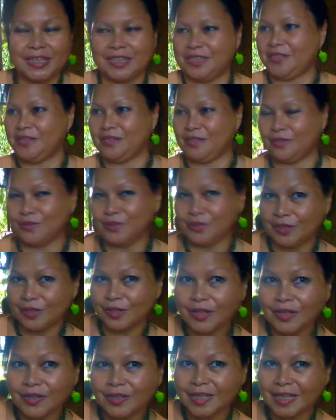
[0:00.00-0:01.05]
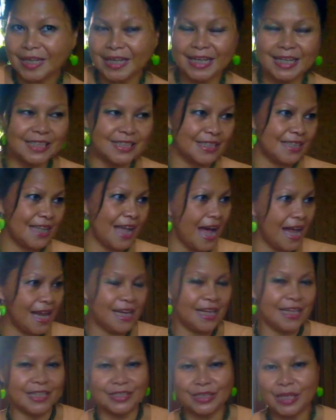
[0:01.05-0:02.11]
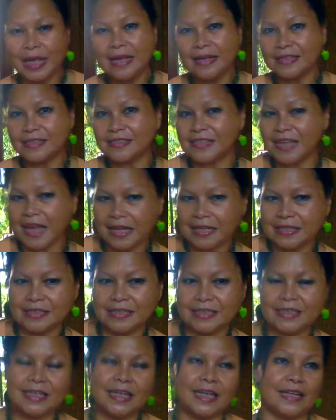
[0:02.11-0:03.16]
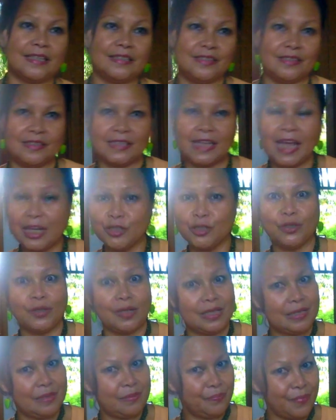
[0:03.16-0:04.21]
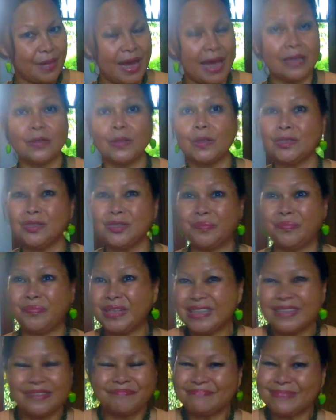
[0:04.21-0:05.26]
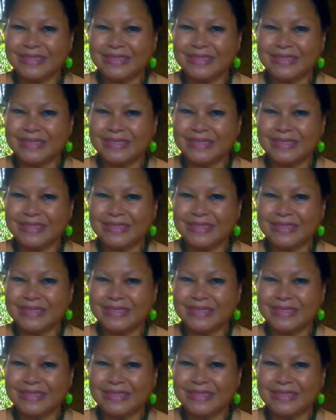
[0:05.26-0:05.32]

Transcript: He's good looking, stylish, sexy, and sexual in bed also. But